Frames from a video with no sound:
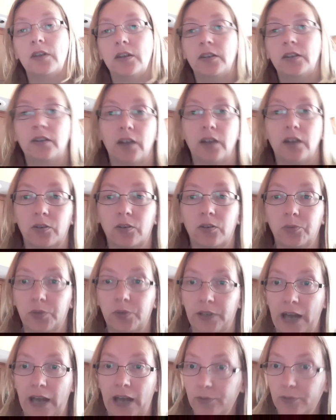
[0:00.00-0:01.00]
you know, we're
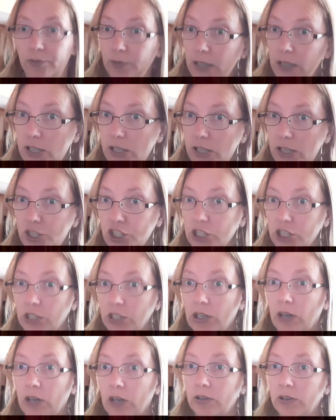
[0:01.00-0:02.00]
not rich, you
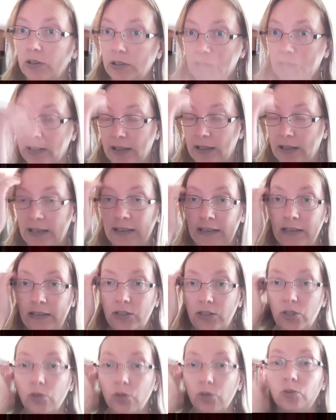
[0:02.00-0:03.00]
know, they need
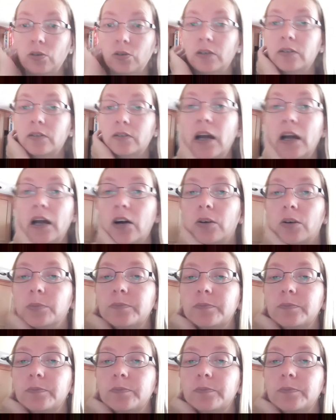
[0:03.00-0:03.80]
to help.